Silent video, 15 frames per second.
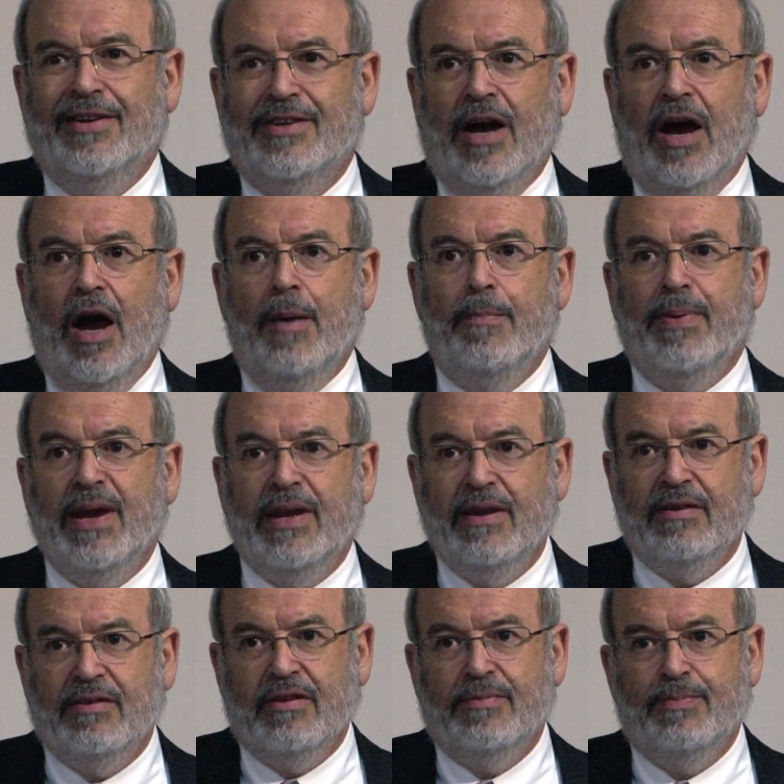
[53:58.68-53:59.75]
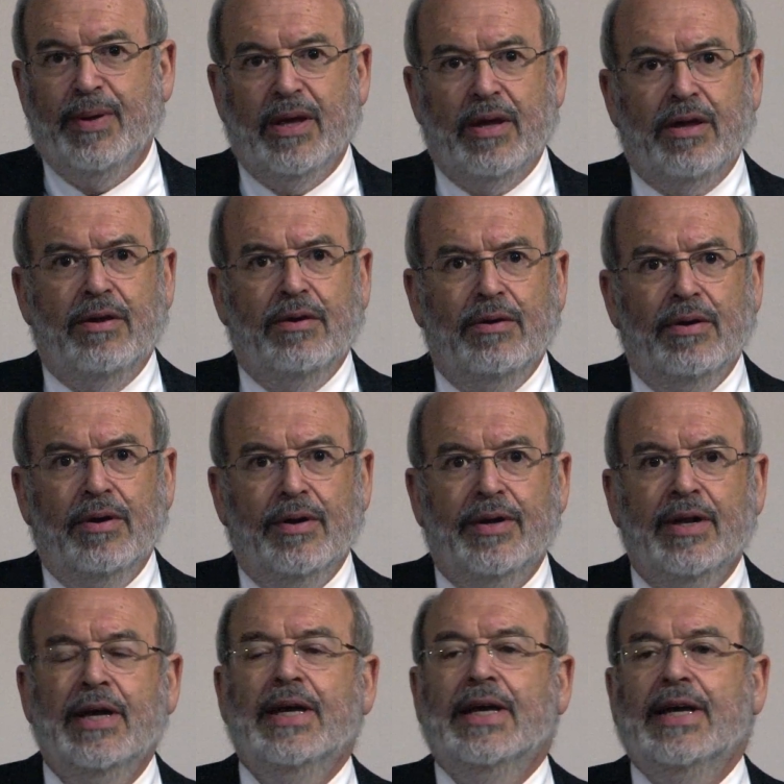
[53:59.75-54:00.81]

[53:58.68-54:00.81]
diabetes has been cured,